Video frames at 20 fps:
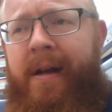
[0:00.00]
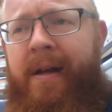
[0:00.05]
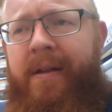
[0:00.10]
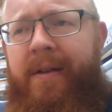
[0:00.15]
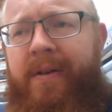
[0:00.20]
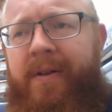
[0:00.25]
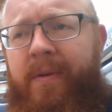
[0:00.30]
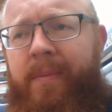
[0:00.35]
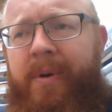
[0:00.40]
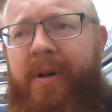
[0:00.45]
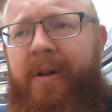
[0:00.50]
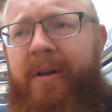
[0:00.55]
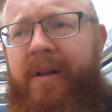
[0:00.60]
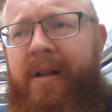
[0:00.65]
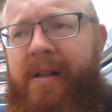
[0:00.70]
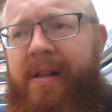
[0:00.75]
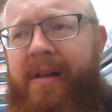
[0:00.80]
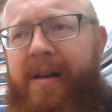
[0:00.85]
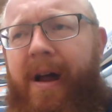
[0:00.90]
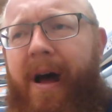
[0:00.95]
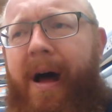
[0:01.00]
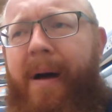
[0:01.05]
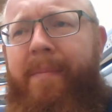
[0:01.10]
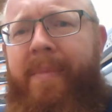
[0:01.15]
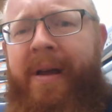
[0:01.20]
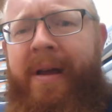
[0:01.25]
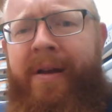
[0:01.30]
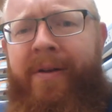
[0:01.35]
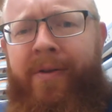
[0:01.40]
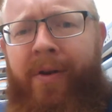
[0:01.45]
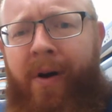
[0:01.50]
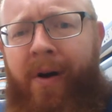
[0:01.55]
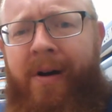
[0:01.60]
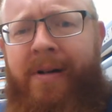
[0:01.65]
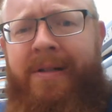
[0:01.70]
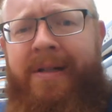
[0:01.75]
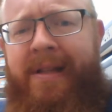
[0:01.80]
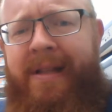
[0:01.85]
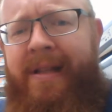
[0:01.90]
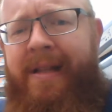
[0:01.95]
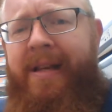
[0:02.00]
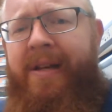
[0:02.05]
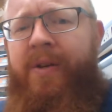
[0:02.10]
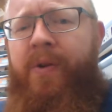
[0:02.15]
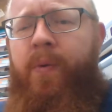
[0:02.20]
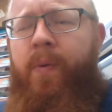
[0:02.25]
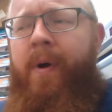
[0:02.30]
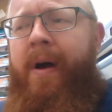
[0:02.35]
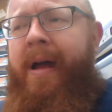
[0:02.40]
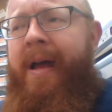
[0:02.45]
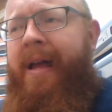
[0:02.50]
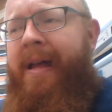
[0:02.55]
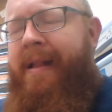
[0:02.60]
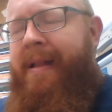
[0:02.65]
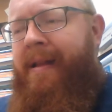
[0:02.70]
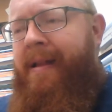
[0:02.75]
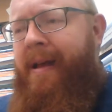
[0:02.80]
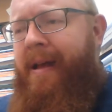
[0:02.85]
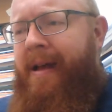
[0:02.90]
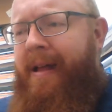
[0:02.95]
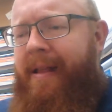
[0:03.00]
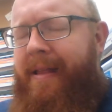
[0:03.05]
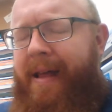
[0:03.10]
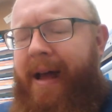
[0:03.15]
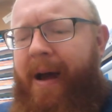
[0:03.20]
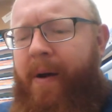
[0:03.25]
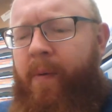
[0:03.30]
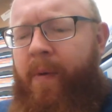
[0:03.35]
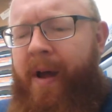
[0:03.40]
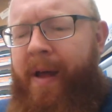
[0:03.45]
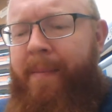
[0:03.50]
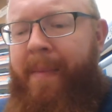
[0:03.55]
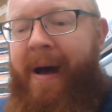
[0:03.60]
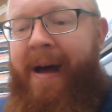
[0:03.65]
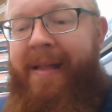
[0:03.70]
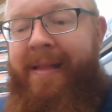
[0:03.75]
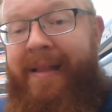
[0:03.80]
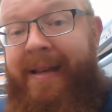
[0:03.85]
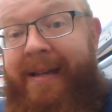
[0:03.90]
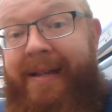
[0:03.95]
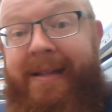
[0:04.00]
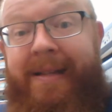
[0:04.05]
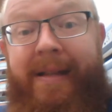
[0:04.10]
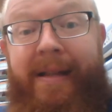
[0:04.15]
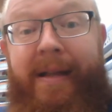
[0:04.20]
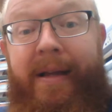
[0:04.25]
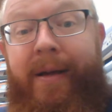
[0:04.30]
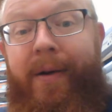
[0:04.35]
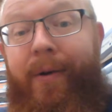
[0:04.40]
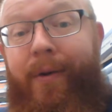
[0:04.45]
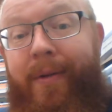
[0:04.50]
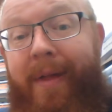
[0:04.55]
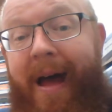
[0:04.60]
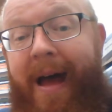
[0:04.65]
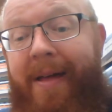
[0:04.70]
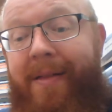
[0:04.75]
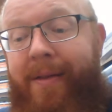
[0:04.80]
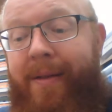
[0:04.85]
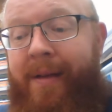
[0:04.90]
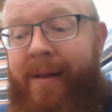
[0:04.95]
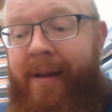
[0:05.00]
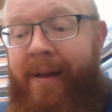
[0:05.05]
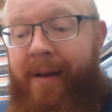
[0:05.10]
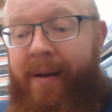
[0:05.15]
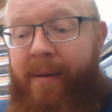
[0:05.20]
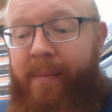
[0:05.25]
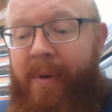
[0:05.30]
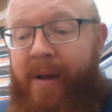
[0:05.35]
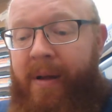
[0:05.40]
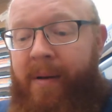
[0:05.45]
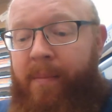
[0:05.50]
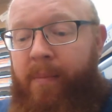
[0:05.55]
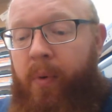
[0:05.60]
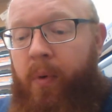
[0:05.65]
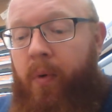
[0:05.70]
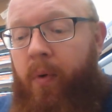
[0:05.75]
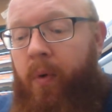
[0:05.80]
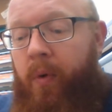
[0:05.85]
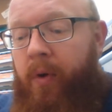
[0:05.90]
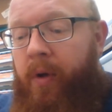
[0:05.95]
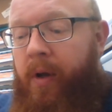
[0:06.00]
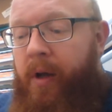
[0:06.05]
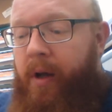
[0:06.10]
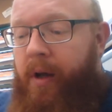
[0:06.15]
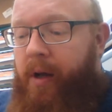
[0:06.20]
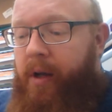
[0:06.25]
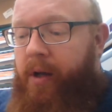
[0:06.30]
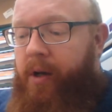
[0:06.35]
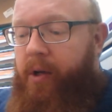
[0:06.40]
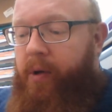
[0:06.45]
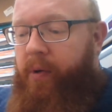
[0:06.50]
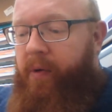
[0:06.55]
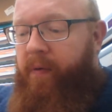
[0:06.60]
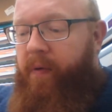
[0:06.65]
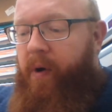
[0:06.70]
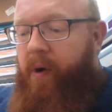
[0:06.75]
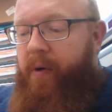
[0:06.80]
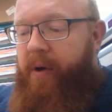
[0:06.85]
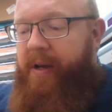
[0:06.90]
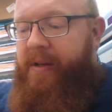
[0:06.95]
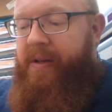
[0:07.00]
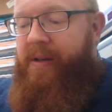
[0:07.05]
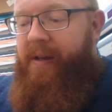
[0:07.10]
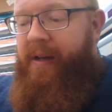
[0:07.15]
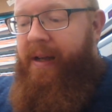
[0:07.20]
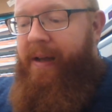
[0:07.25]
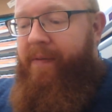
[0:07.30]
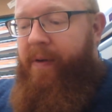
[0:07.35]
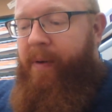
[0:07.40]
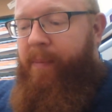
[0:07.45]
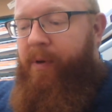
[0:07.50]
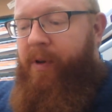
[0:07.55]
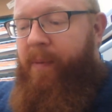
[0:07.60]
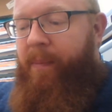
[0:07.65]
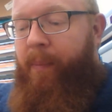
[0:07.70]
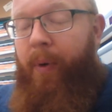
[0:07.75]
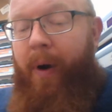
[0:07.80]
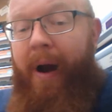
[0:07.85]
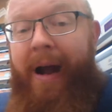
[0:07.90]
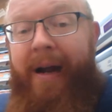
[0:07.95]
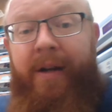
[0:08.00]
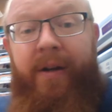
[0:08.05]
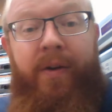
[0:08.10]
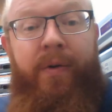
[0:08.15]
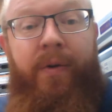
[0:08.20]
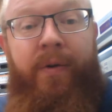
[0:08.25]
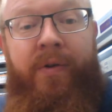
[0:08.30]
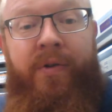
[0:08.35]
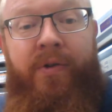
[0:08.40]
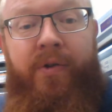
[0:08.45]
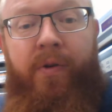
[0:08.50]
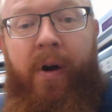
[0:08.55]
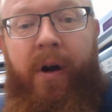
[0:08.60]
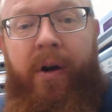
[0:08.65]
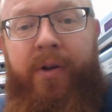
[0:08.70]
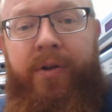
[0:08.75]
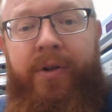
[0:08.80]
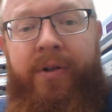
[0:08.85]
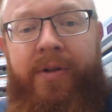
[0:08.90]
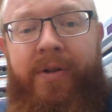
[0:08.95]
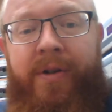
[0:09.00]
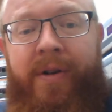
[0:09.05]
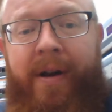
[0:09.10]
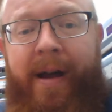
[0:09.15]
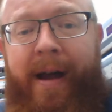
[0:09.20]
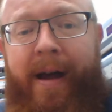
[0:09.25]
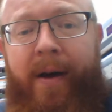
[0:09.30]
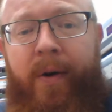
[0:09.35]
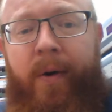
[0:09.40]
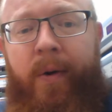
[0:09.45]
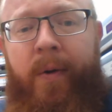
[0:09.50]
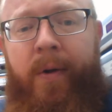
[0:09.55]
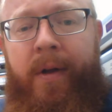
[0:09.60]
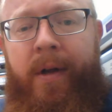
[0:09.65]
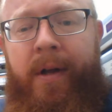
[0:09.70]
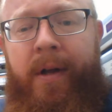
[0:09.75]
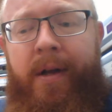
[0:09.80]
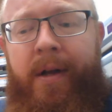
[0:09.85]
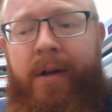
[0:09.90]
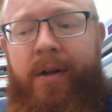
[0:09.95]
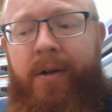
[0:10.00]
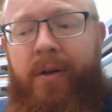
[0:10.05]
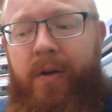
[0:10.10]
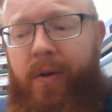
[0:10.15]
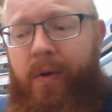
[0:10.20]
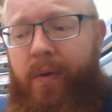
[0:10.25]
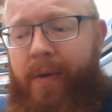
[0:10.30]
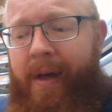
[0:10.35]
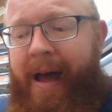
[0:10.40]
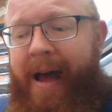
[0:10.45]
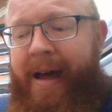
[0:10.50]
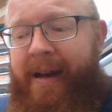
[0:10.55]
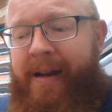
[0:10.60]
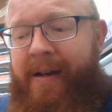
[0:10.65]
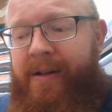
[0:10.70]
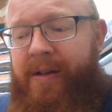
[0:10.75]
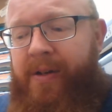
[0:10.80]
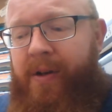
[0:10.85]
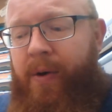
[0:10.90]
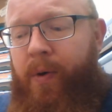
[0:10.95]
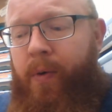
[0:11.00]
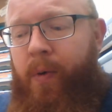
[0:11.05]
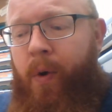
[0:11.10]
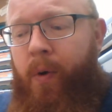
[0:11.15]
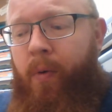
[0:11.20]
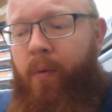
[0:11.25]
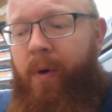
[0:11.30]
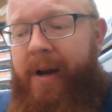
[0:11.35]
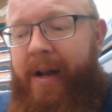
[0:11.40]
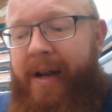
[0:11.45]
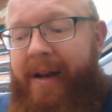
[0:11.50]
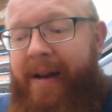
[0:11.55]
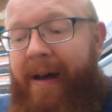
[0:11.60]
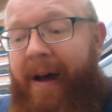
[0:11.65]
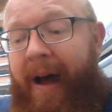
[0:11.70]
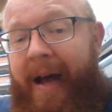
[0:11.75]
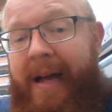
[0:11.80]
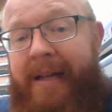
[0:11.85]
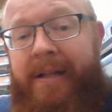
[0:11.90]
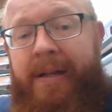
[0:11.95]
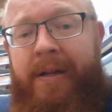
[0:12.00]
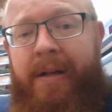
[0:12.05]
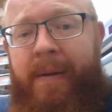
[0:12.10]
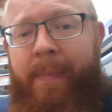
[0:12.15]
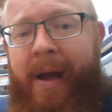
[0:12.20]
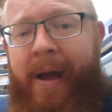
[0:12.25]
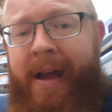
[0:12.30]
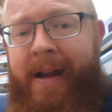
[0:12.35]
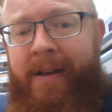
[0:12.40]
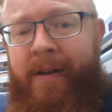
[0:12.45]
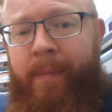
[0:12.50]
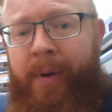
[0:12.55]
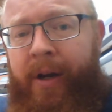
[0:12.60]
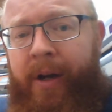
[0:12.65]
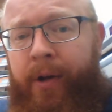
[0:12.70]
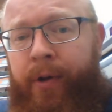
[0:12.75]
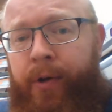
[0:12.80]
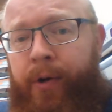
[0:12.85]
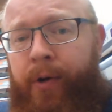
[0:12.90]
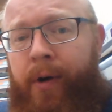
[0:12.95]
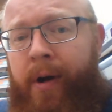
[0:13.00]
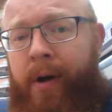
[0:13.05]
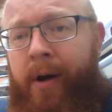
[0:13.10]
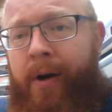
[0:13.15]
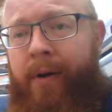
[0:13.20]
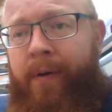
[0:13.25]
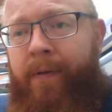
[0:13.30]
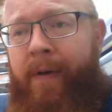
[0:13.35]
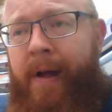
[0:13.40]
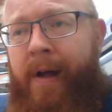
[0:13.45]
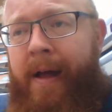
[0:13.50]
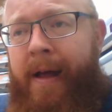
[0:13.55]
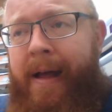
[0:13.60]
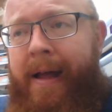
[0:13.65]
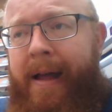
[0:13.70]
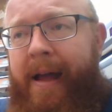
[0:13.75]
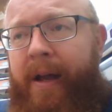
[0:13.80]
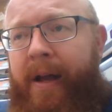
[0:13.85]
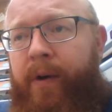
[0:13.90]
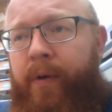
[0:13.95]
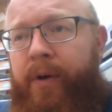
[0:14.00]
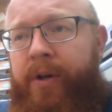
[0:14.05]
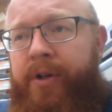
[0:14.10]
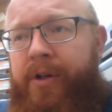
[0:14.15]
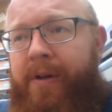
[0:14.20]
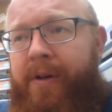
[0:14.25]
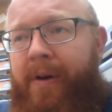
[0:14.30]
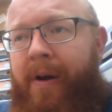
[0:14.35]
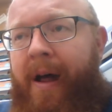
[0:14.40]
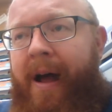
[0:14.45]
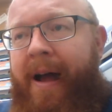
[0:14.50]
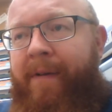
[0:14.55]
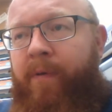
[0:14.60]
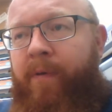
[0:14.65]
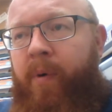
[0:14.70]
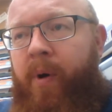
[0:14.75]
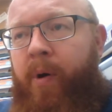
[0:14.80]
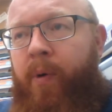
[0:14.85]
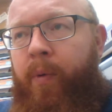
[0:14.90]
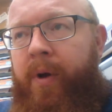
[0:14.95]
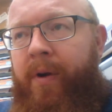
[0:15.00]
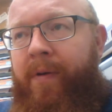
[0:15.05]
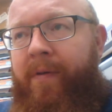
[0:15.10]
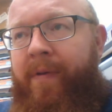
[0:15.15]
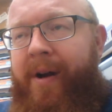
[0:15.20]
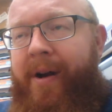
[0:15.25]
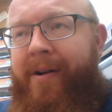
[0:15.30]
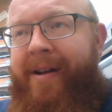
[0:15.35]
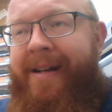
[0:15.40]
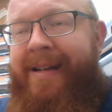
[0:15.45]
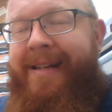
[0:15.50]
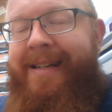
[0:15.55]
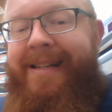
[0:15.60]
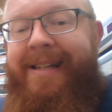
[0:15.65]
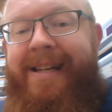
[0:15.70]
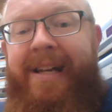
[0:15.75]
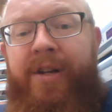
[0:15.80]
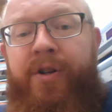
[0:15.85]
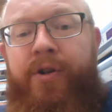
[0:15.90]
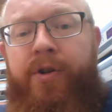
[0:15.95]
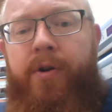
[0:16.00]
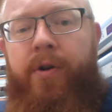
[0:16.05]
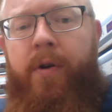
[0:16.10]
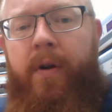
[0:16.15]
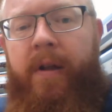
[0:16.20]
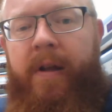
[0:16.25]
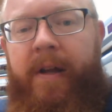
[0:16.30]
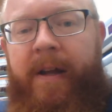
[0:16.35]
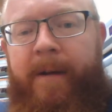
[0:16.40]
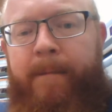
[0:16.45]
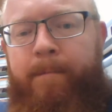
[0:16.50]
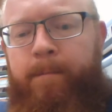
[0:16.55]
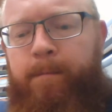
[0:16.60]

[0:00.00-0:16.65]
stability, the not being tossed this way and that way by this thing or that thing, being pulled to and fro. He's giving some practical instructions on how to do that. And so what he does is he paints a picture of a Christian life where we are very intentionally